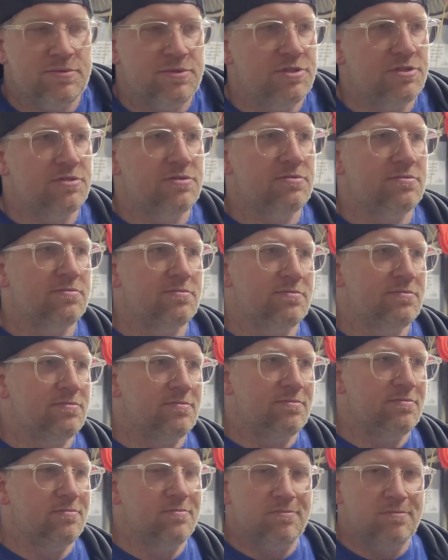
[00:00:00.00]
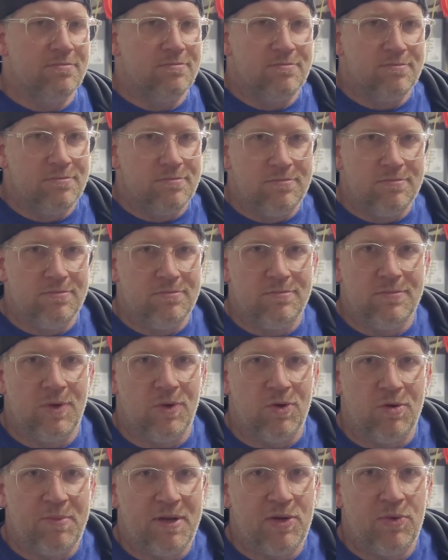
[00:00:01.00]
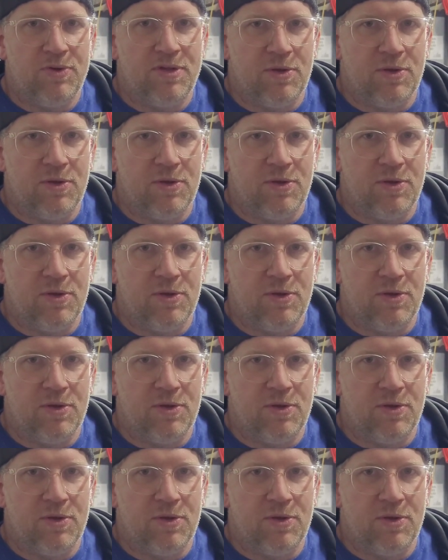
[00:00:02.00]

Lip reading: Just I want to make one